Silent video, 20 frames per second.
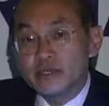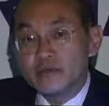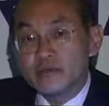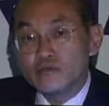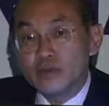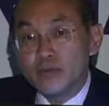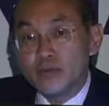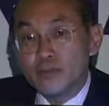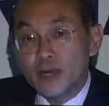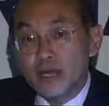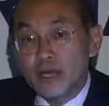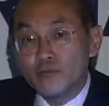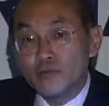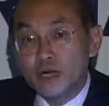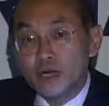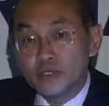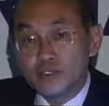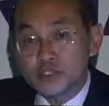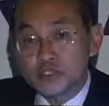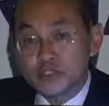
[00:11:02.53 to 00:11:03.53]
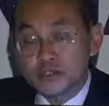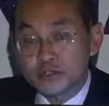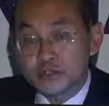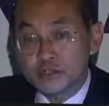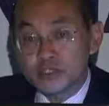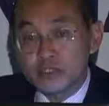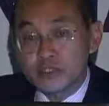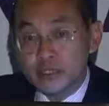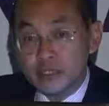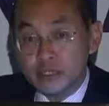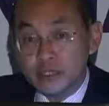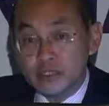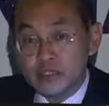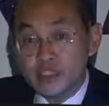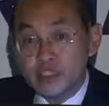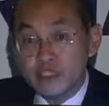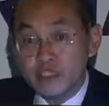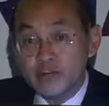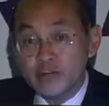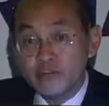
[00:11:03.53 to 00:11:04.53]
we may well still see
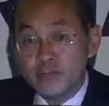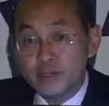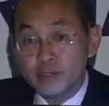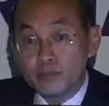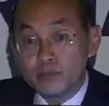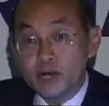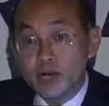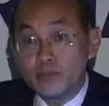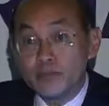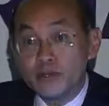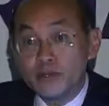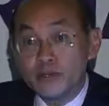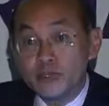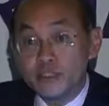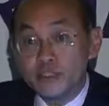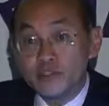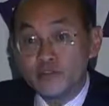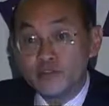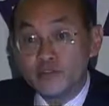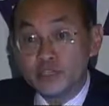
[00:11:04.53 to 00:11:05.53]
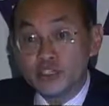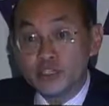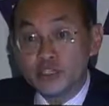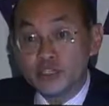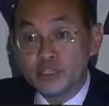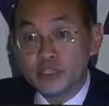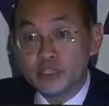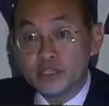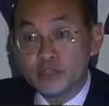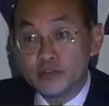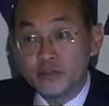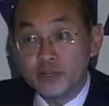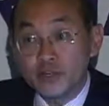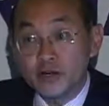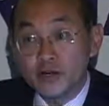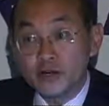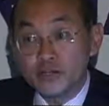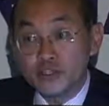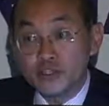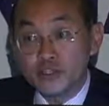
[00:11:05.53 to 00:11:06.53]
significant pulmonary insufficiency in the
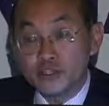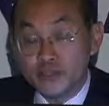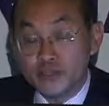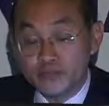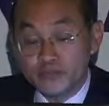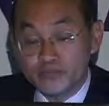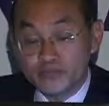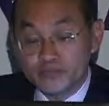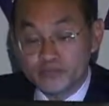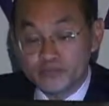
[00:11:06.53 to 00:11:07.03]
long term.